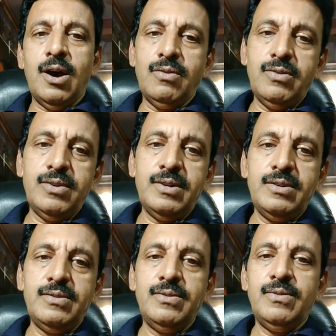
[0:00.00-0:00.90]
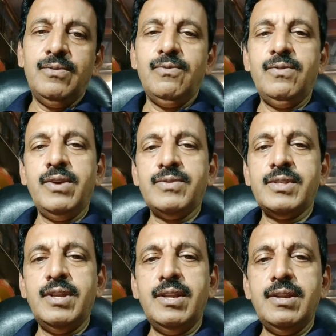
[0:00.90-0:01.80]
However, we have
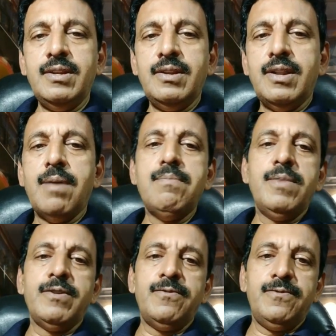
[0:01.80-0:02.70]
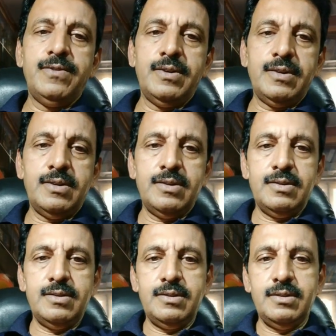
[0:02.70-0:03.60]
seen number of uh,
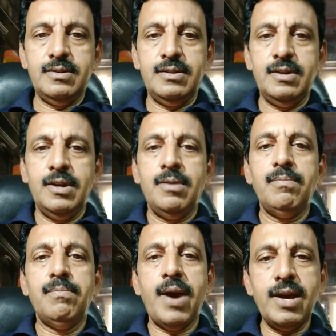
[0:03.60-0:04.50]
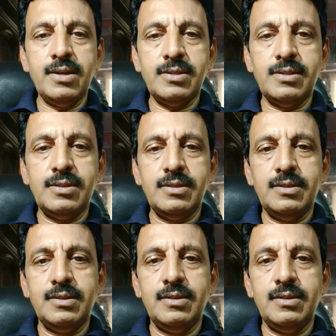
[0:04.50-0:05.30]
banks